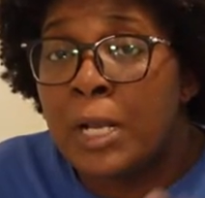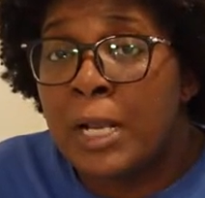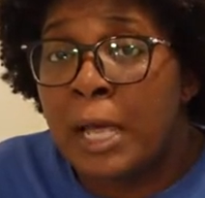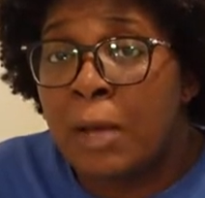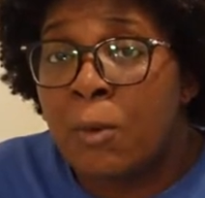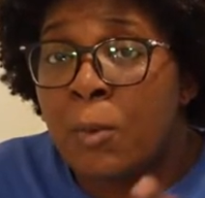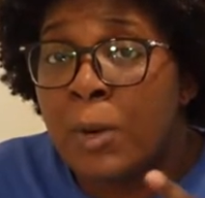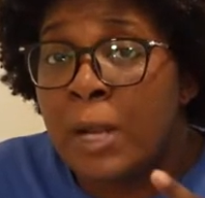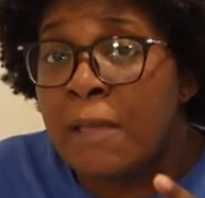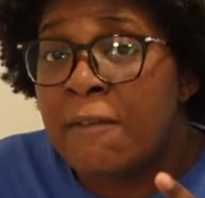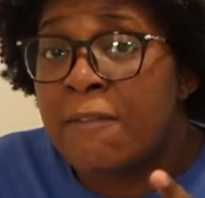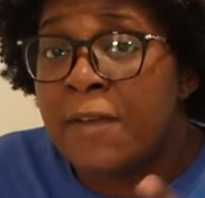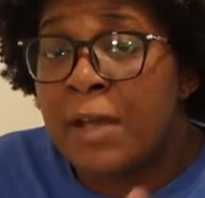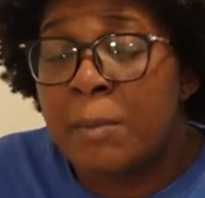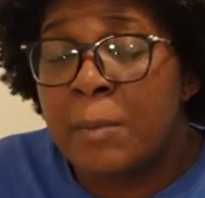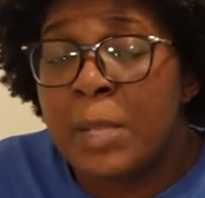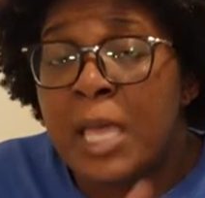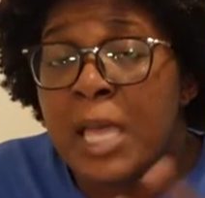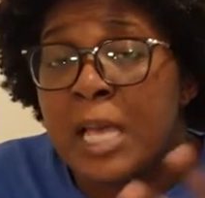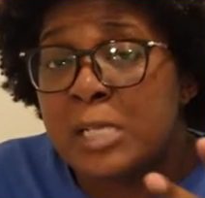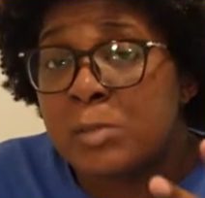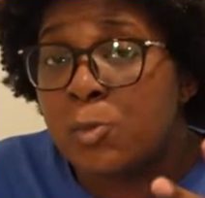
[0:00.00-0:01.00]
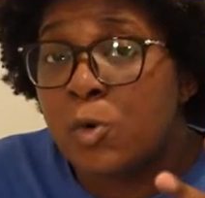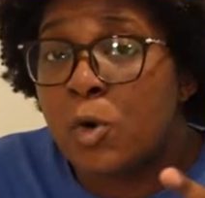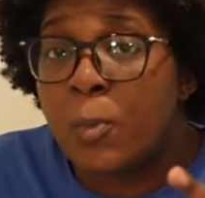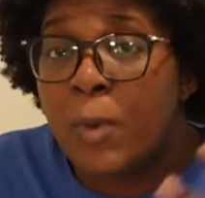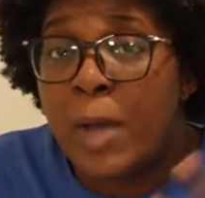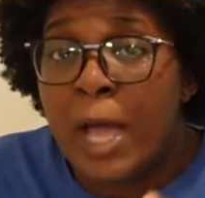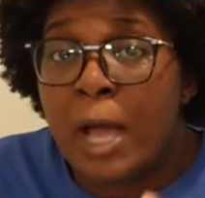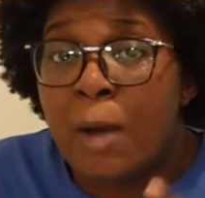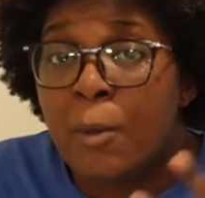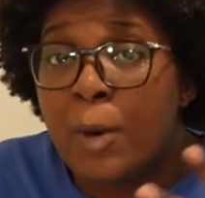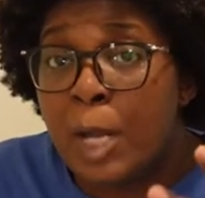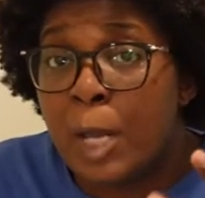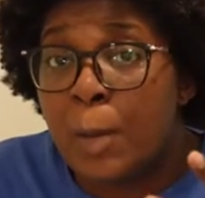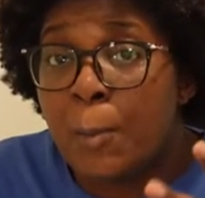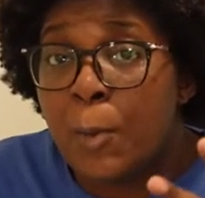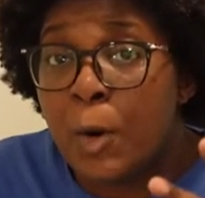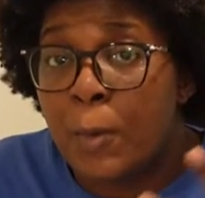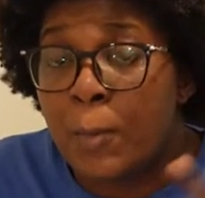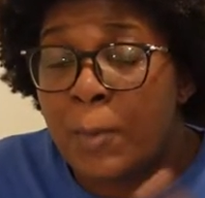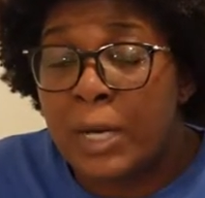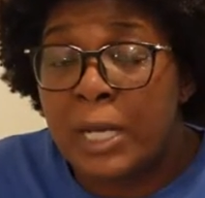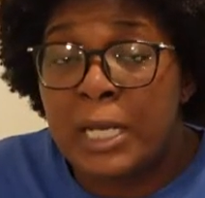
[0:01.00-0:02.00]
like when a family has more power and
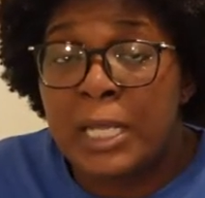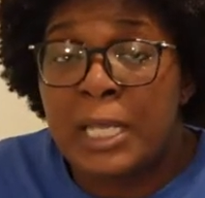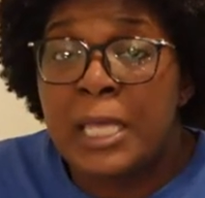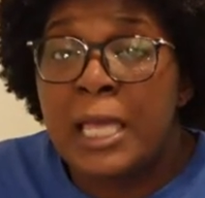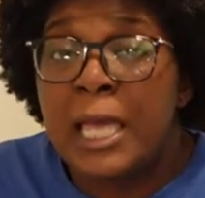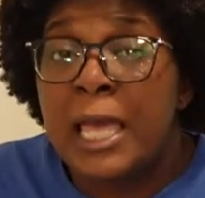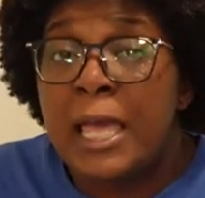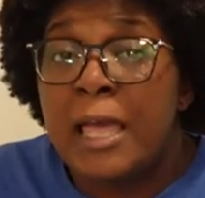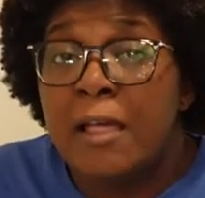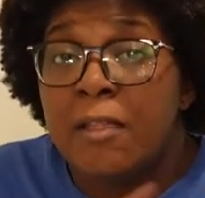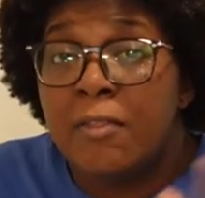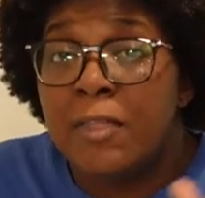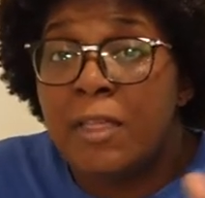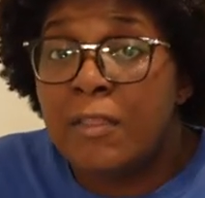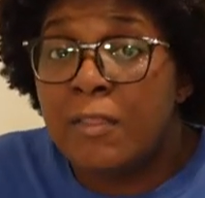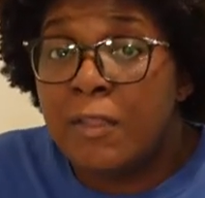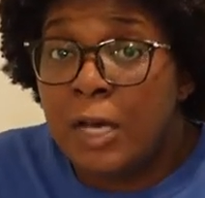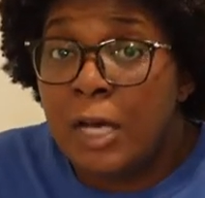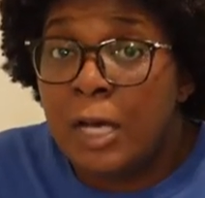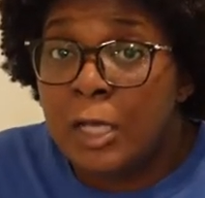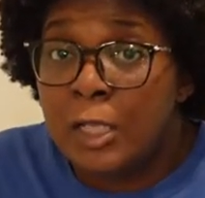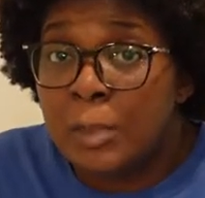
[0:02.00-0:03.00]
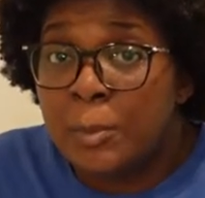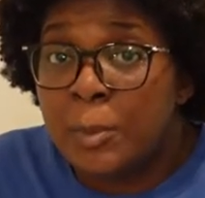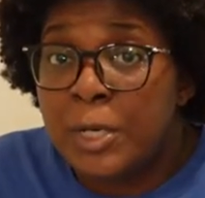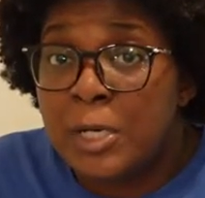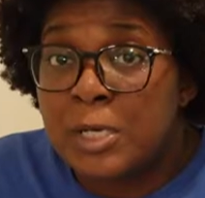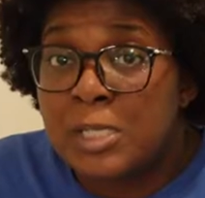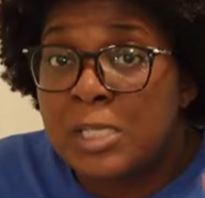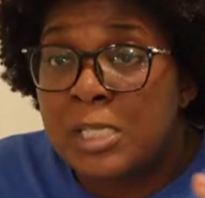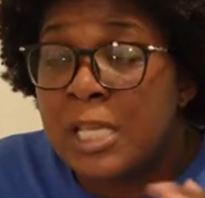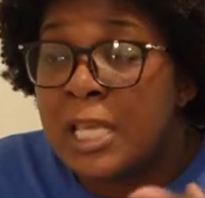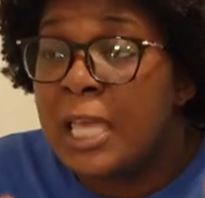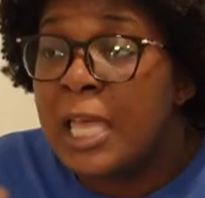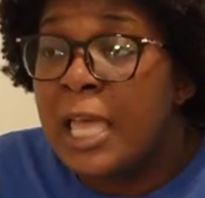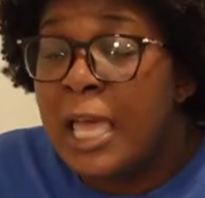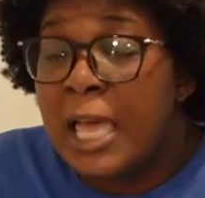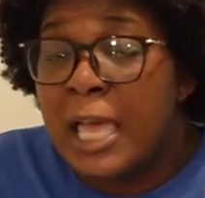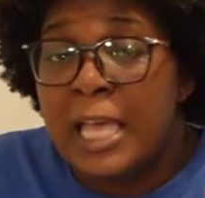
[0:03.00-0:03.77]
more money than the other person,